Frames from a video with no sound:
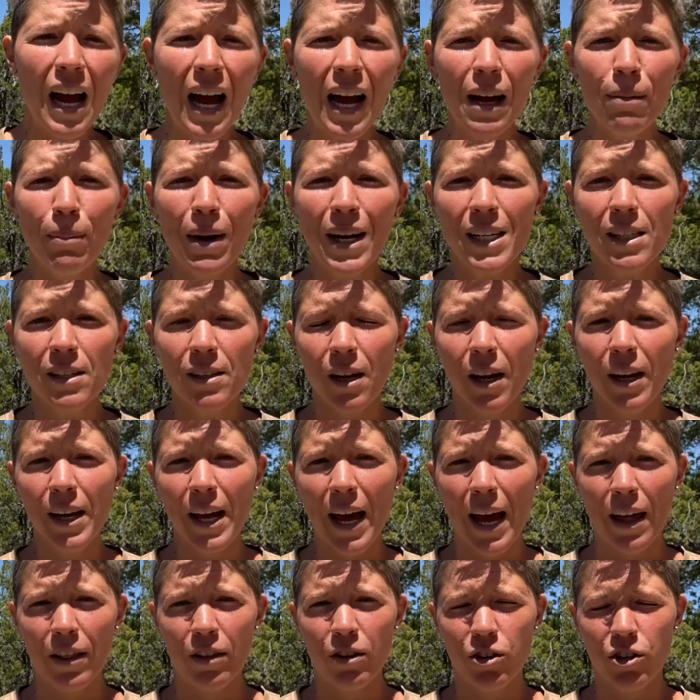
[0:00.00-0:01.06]
my site,
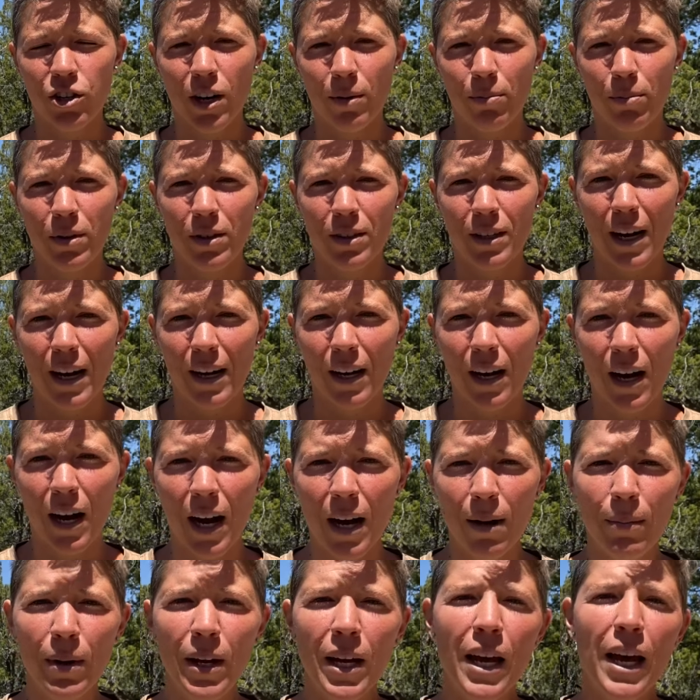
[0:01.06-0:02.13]

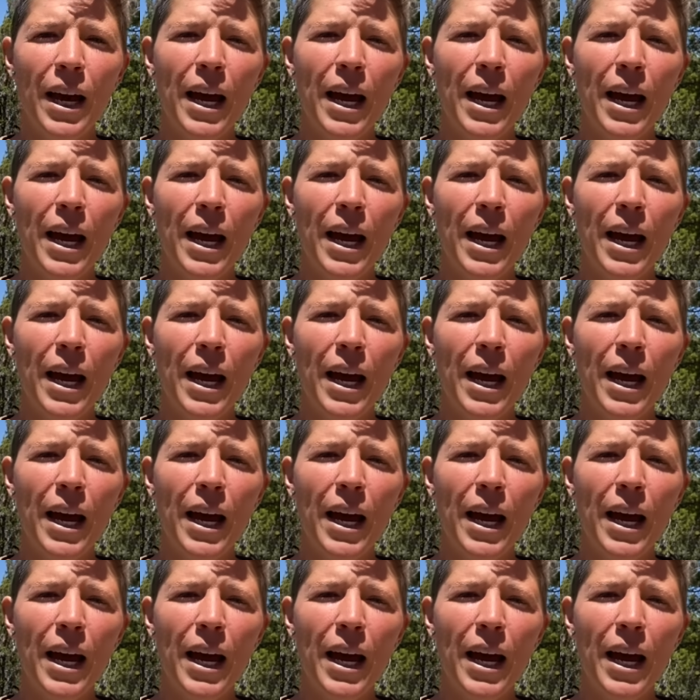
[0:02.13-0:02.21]
heathershepard.com,